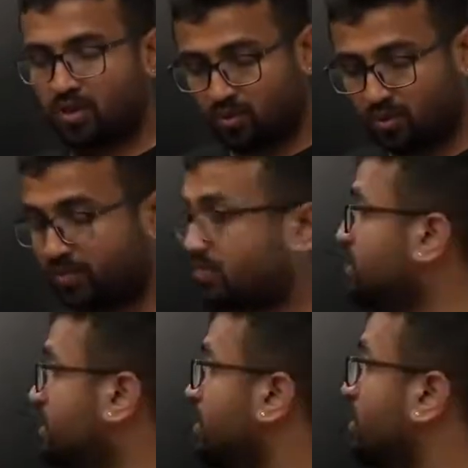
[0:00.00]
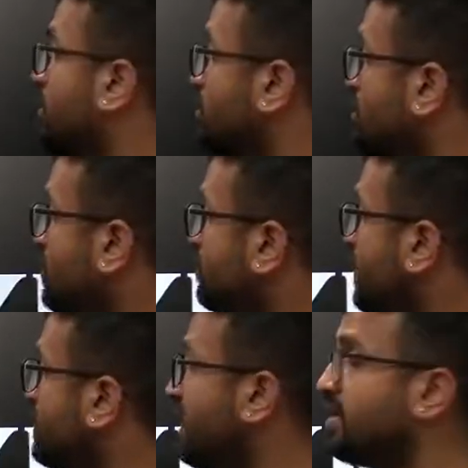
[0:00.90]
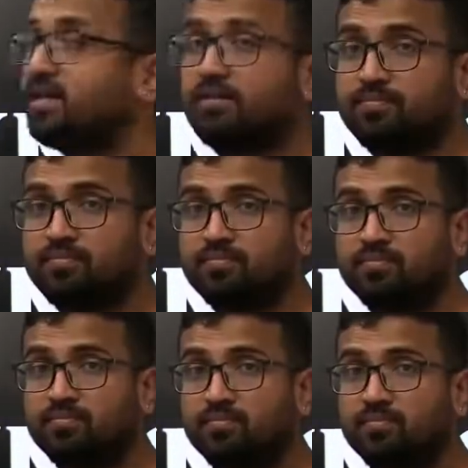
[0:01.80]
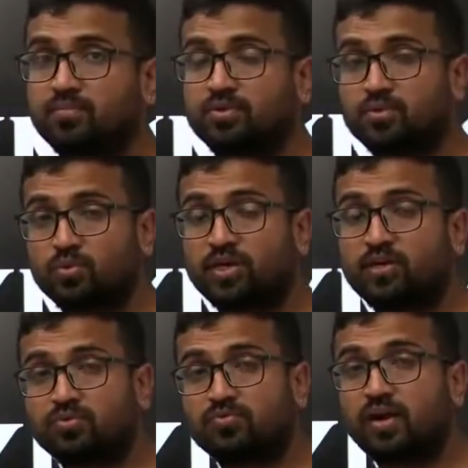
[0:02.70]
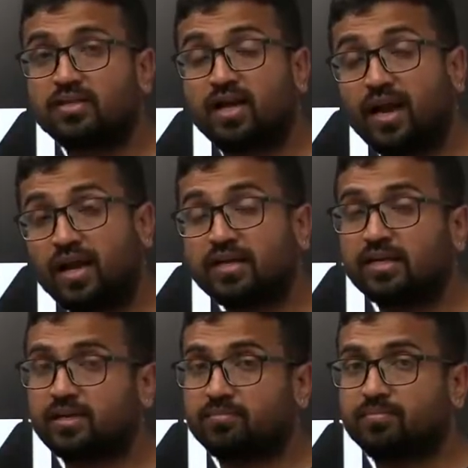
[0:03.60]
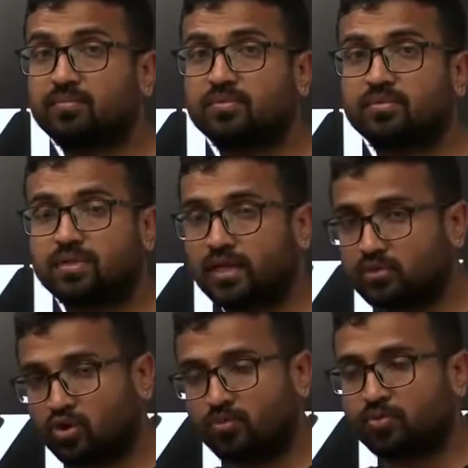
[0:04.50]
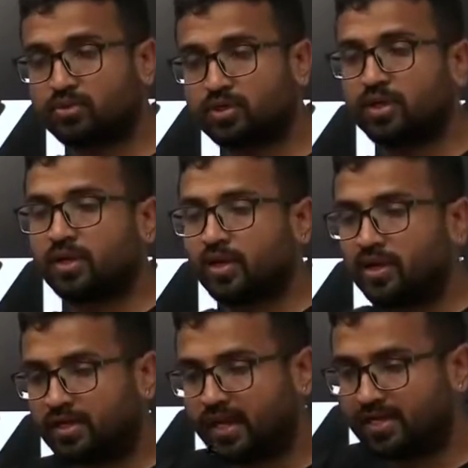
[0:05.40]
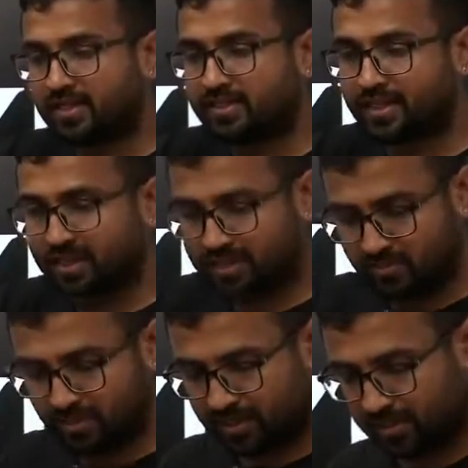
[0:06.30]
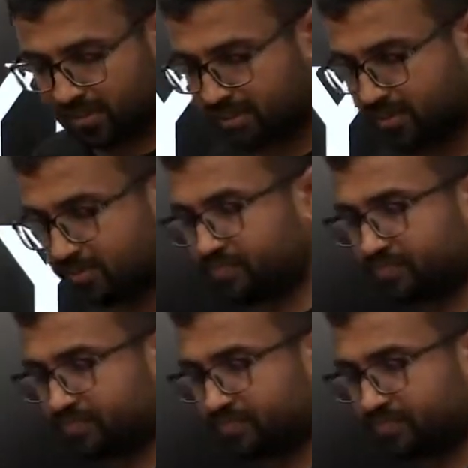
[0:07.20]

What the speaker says: Oh, hey, one sec. You need to find the antonym. You need to find the antonym. That is opposite. Take 10 seconds and mark the answer.